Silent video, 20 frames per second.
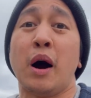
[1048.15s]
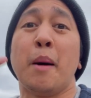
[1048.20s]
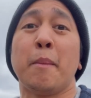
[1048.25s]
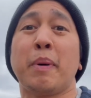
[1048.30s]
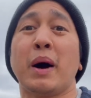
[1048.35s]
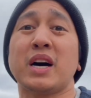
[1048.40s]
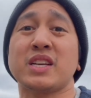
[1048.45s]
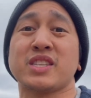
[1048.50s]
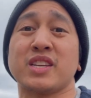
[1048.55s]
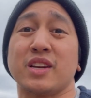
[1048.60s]

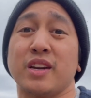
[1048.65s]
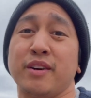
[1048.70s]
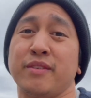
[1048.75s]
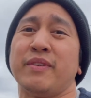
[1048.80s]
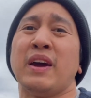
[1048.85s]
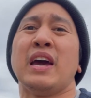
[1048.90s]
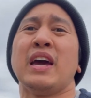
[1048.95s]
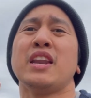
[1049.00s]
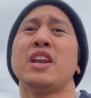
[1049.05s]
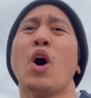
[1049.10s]
positive,
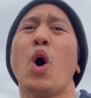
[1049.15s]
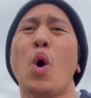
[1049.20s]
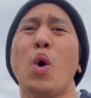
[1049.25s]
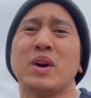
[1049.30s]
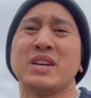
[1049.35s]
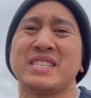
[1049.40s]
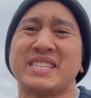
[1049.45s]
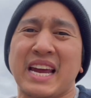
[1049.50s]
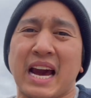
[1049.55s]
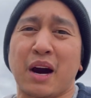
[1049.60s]
and
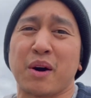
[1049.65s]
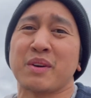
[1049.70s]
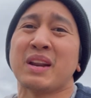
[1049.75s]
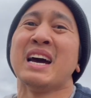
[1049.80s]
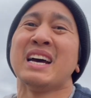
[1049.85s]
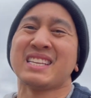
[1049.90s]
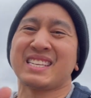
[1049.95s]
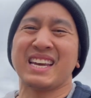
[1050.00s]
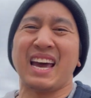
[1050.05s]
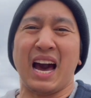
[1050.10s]
always down
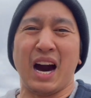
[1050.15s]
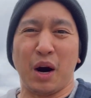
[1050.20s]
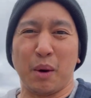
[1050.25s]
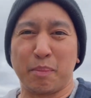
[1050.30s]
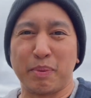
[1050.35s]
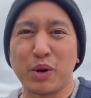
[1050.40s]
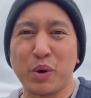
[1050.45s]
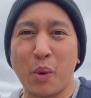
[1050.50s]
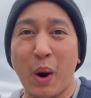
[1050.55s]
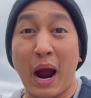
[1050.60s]
to help
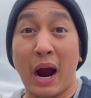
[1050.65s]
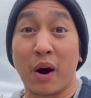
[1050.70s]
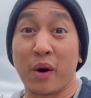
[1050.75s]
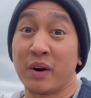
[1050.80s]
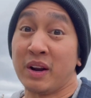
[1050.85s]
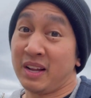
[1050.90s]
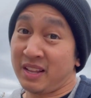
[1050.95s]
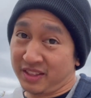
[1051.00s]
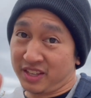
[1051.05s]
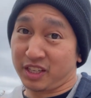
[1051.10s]
you out.
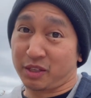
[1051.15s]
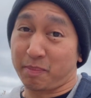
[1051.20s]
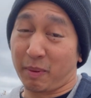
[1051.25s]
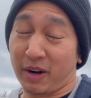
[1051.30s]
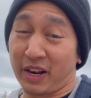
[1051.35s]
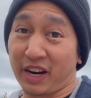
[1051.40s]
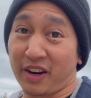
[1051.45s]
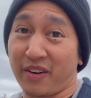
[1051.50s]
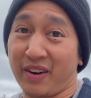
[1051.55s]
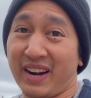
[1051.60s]
This
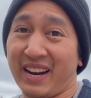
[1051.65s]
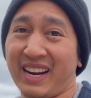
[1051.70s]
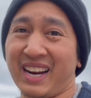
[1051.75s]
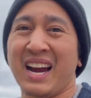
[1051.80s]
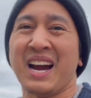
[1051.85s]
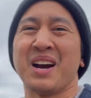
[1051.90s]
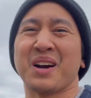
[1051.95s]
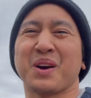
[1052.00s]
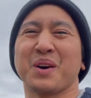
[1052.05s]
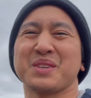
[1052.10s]
birthday greeting
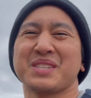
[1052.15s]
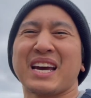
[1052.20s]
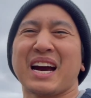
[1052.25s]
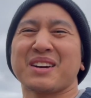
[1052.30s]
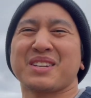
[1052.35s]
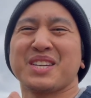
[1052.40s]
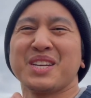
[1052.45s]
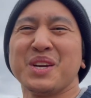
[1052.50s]
goes out to